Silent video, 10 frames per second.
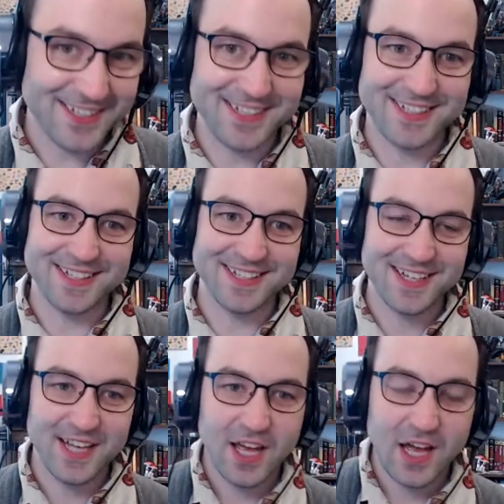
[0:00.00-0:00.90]
uh,
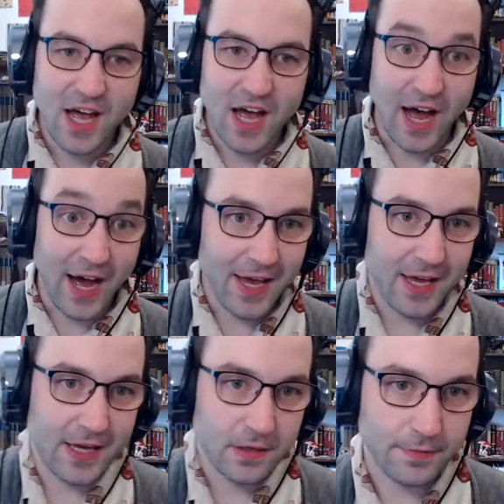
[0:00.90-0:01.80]

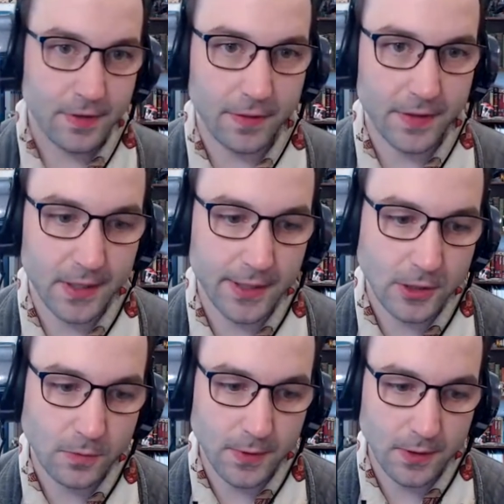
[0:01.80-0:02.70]
I felt the
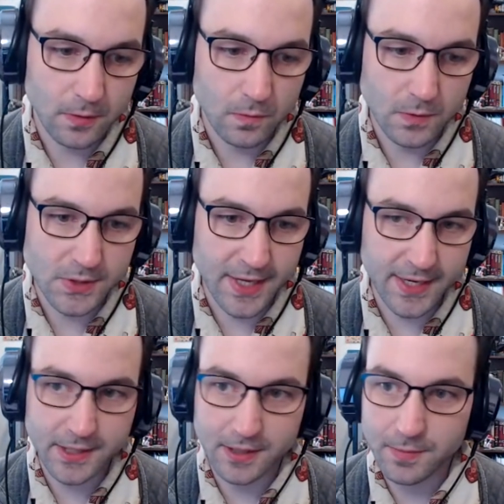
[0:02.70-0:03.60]
engagement was
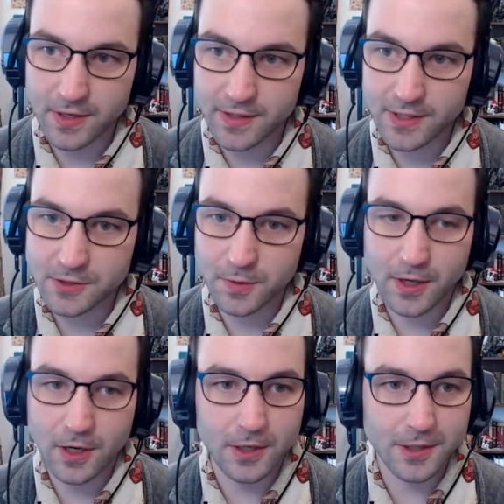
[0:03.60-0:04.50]
lacking, but I think it's really
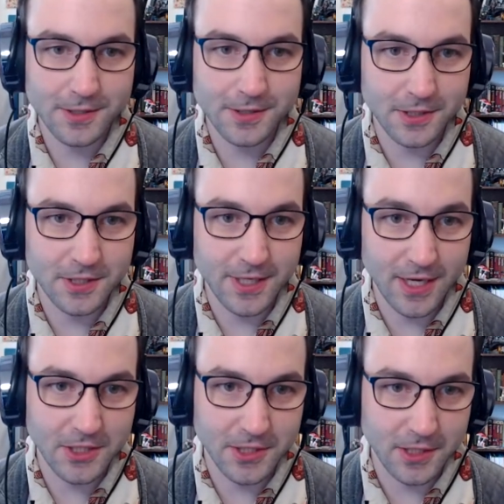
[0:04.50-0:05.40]
hard to, to
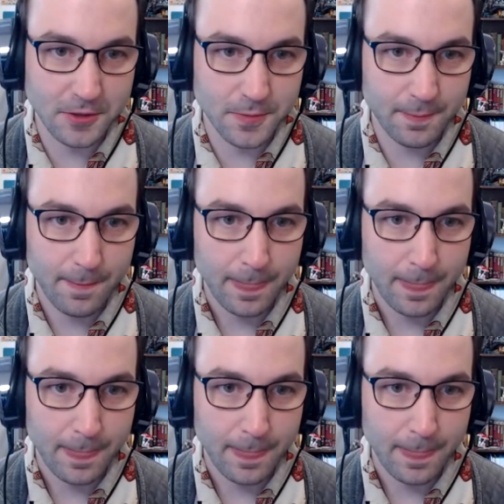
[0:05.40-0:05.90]
gauge engagement.